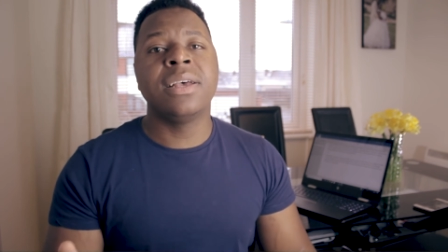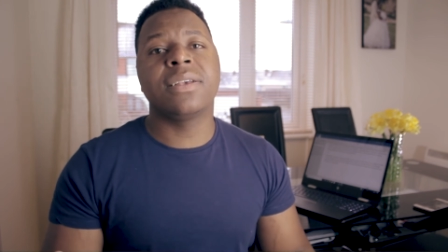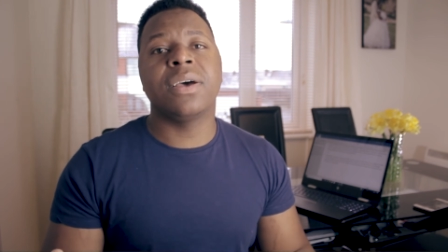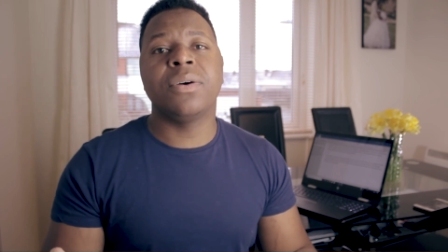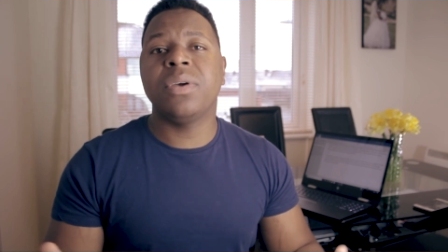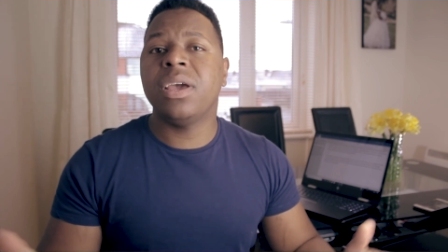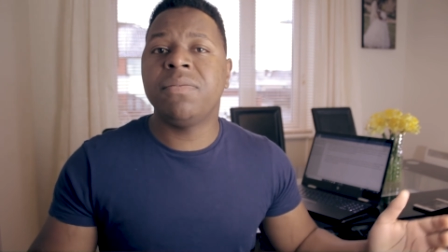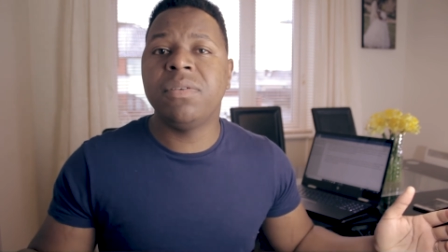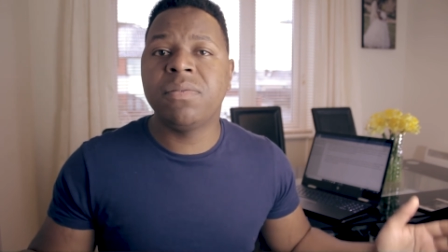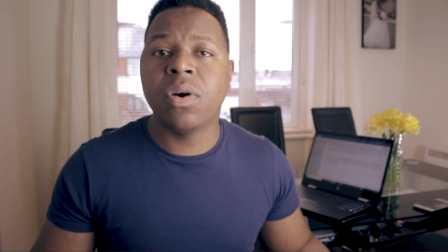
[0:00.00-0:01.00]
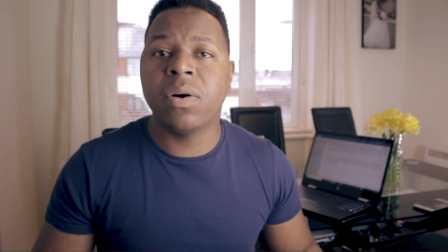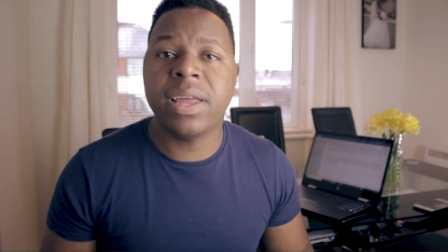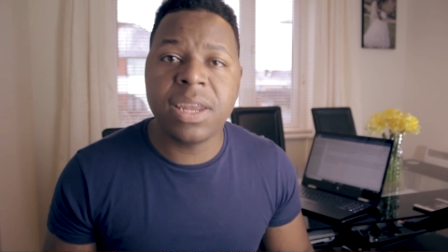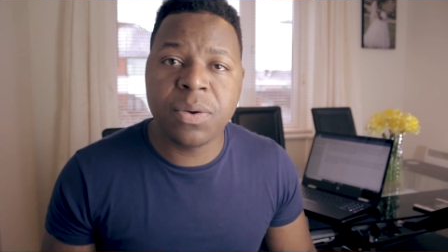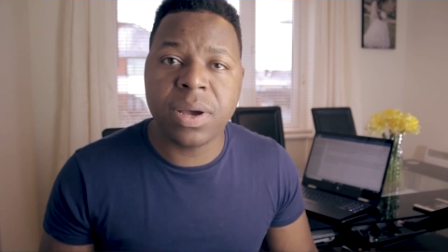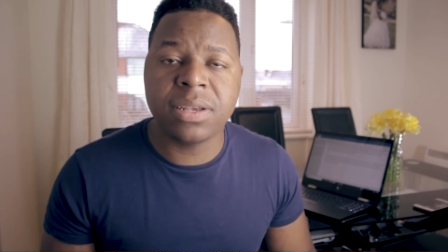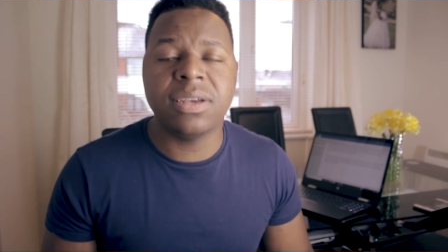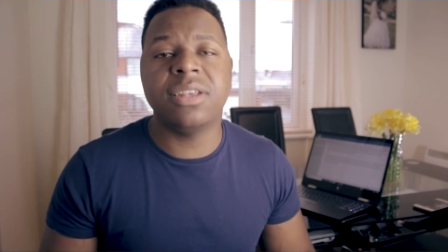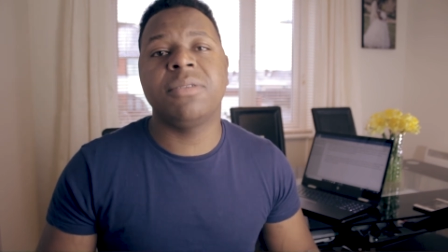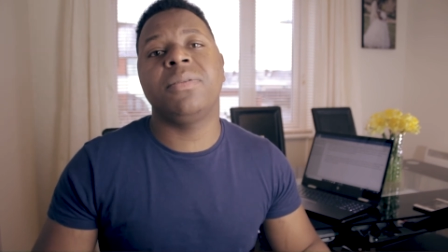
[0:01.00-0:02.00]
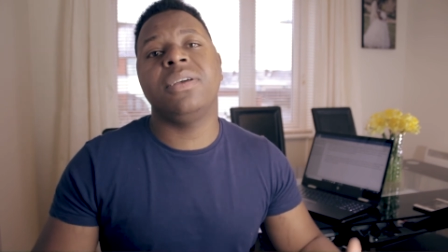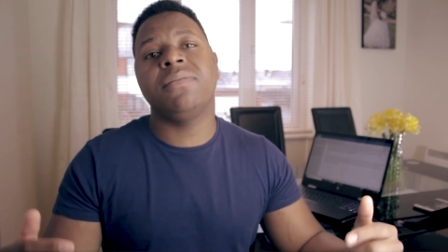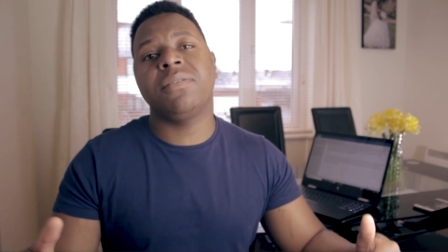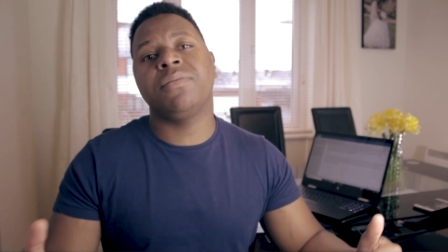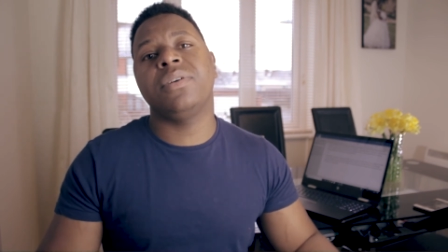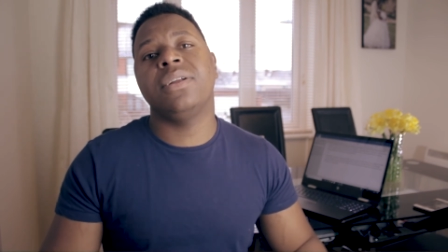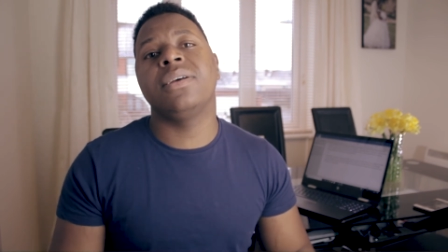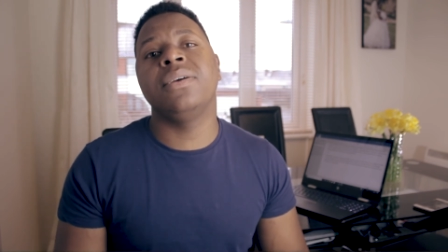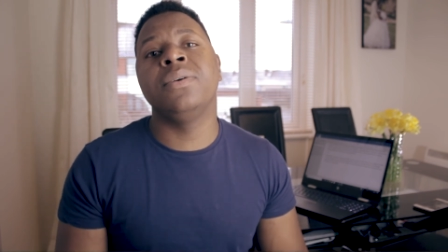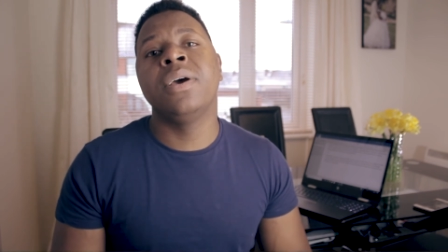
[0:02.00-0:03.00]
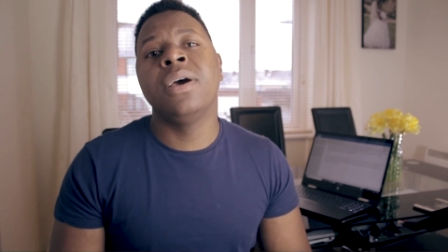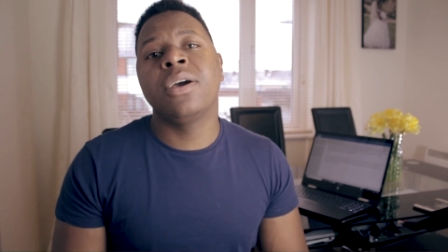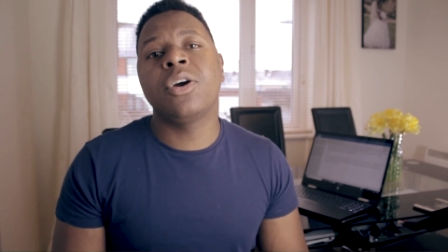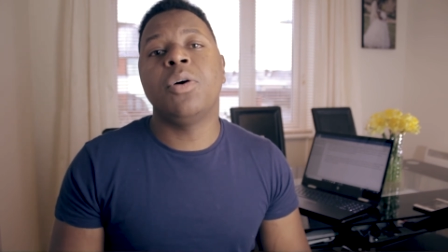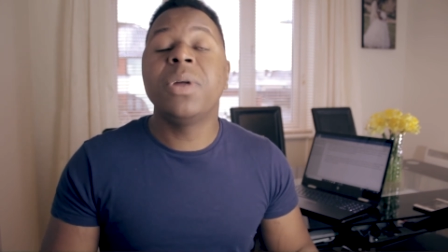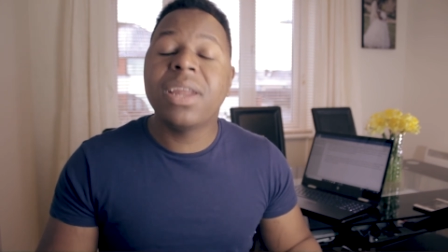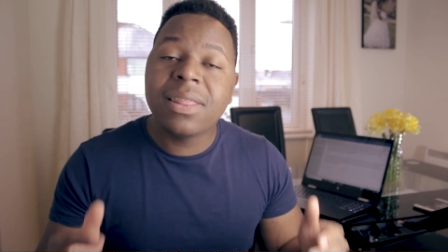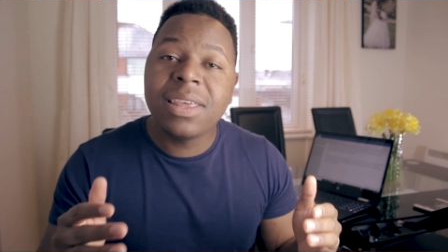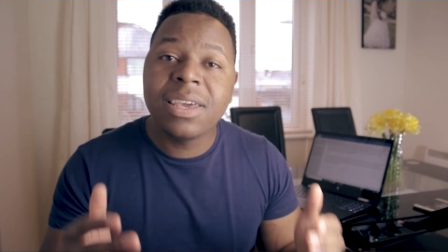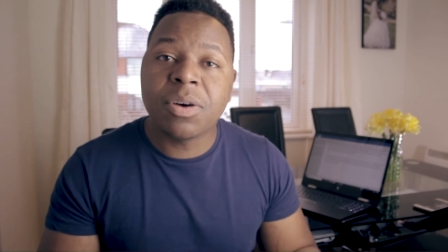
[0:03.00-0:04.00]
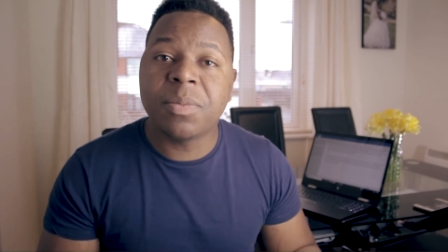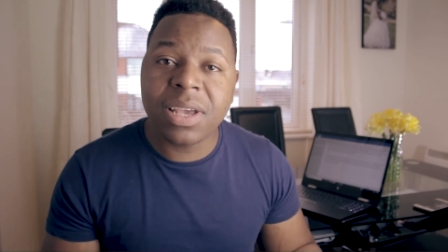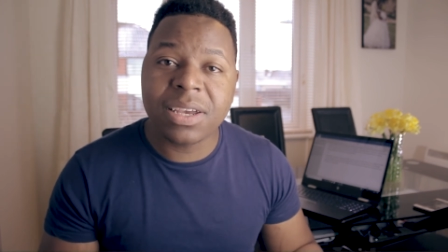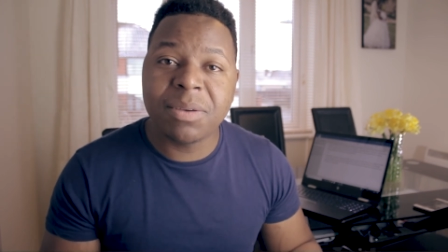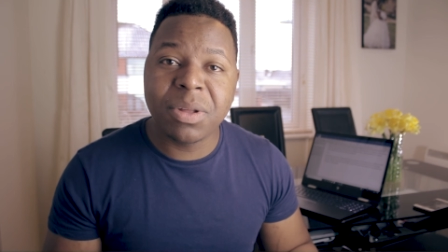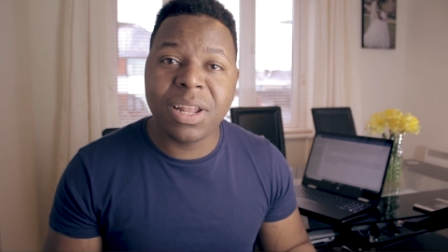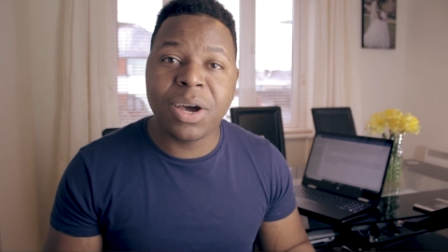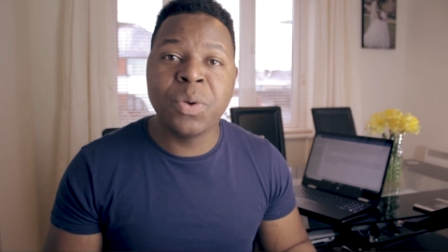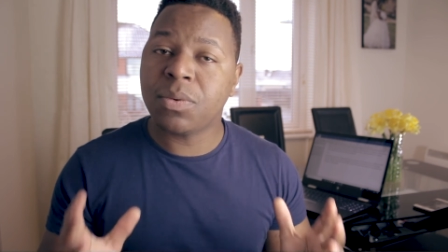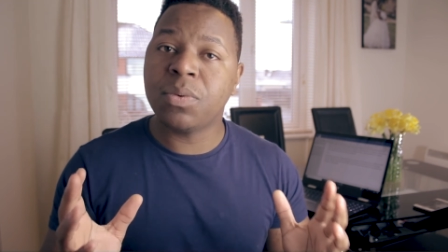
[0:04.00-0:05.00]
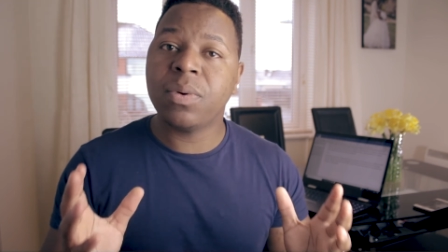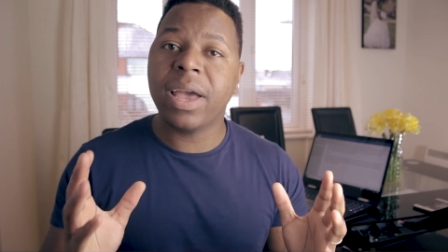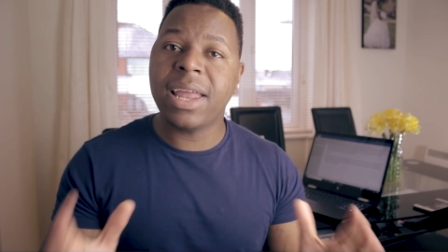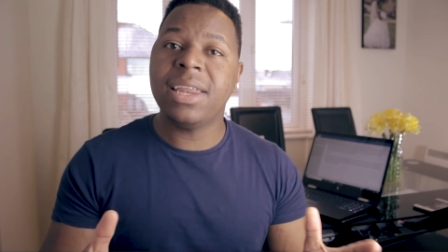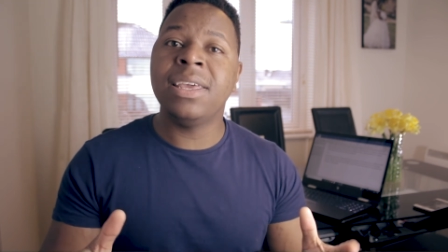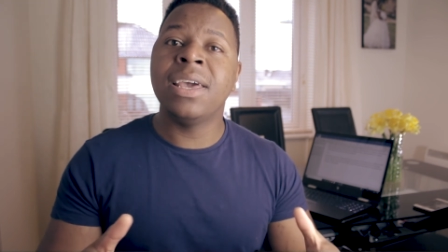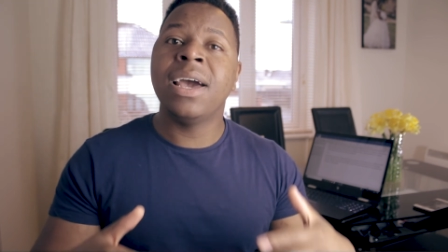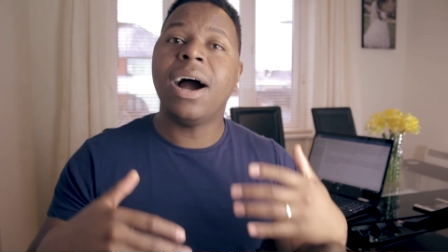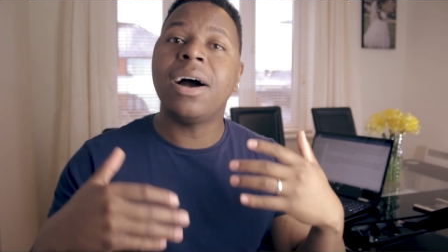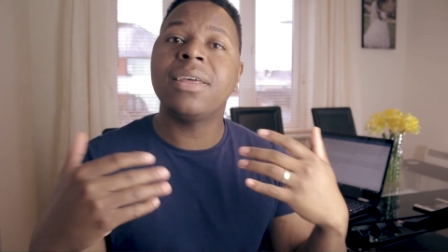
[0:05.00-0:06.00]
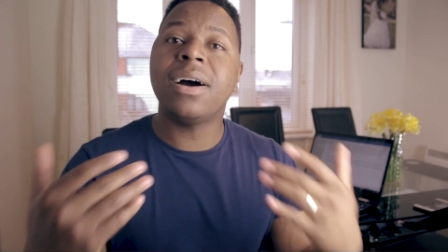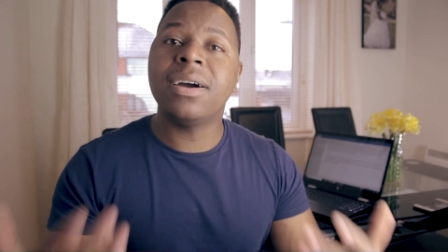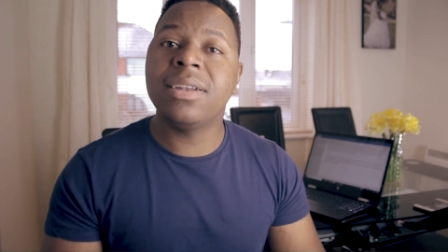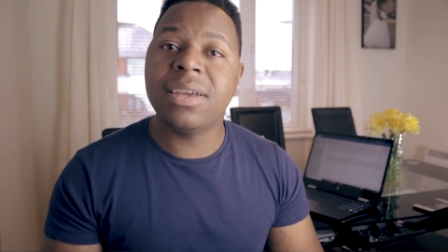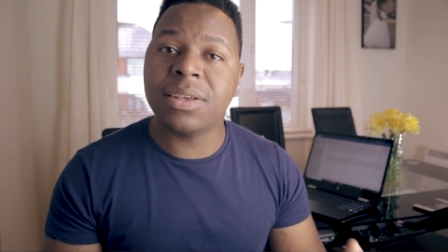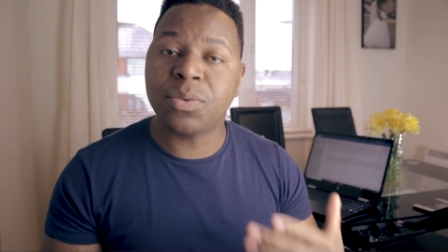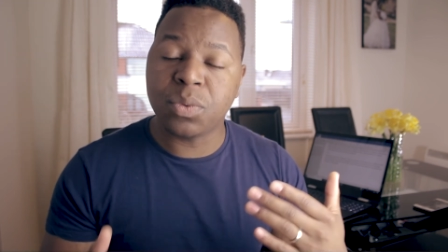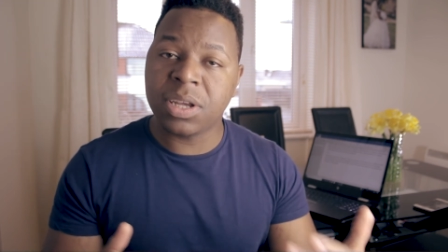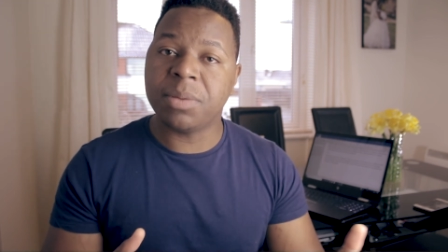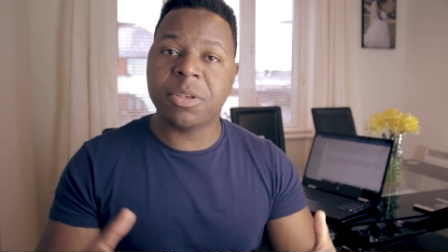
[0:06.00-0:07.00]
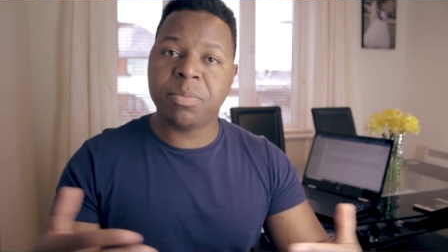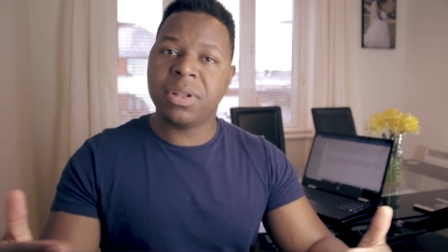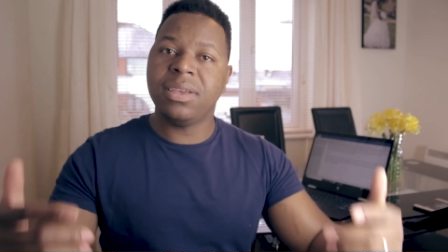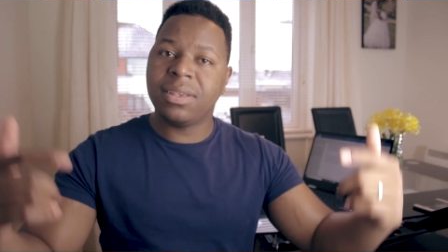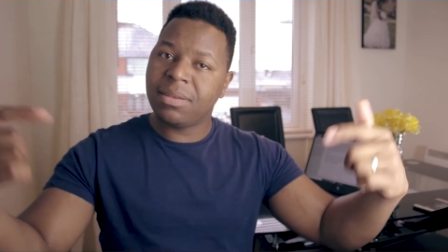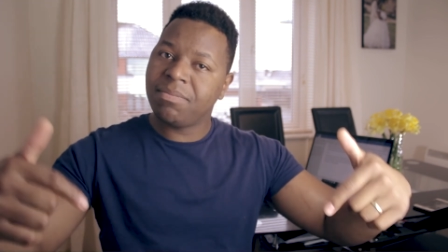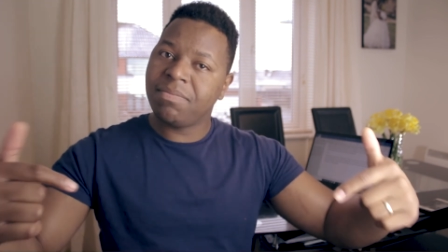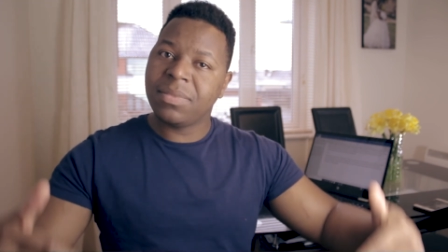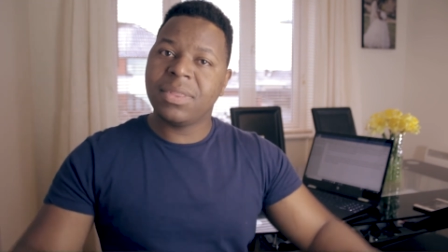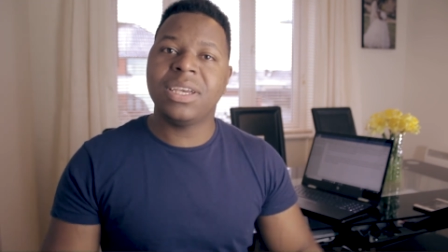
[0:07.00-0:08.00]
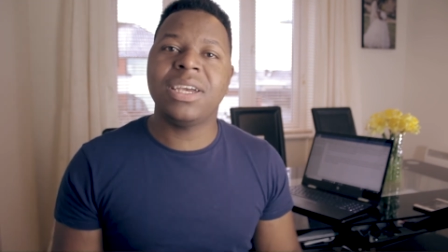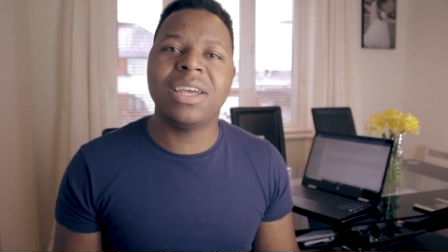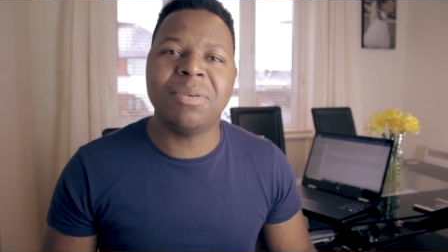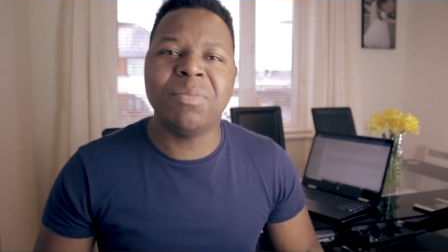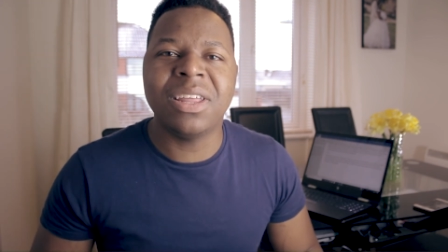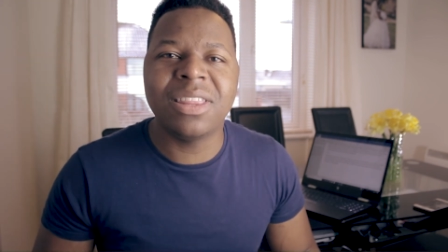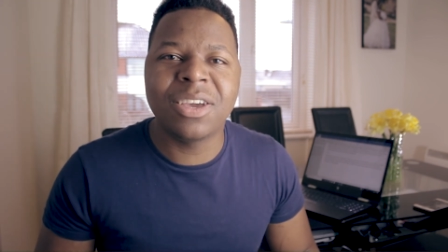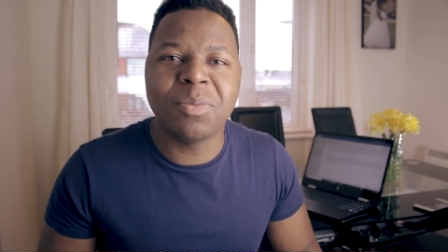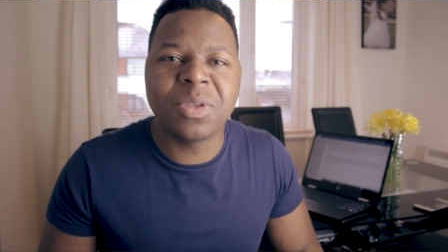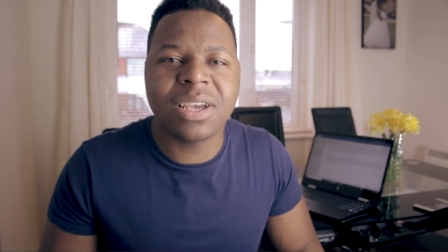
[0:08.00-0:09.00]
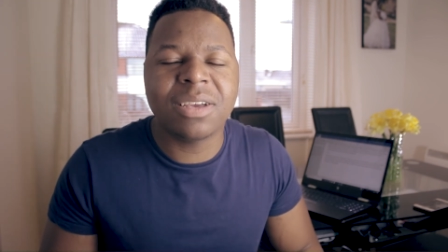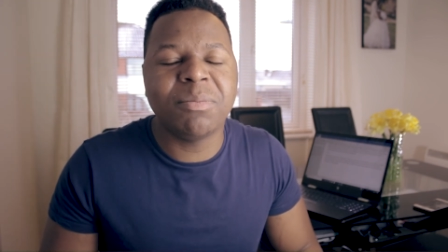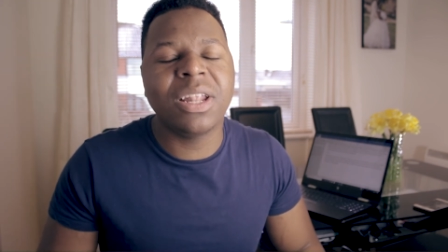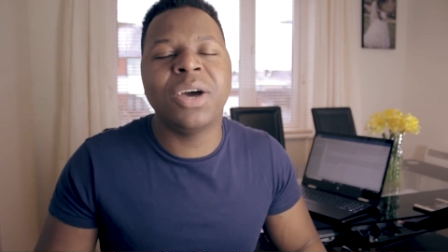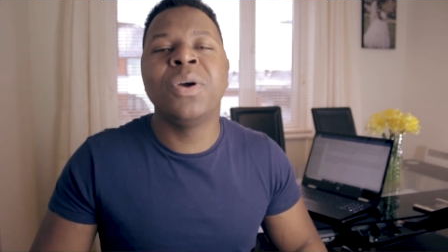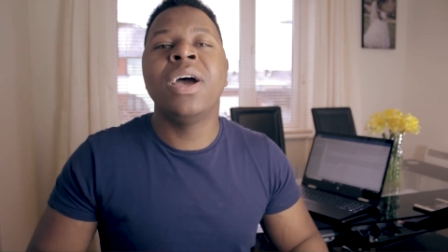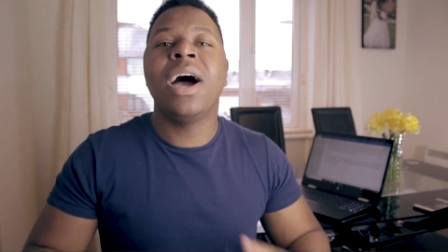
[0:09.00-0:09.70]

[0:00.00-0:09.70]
So if you've got any questions, please feel free to comment in the comment section below, or any other ideas or tips, please share them in the comment section below.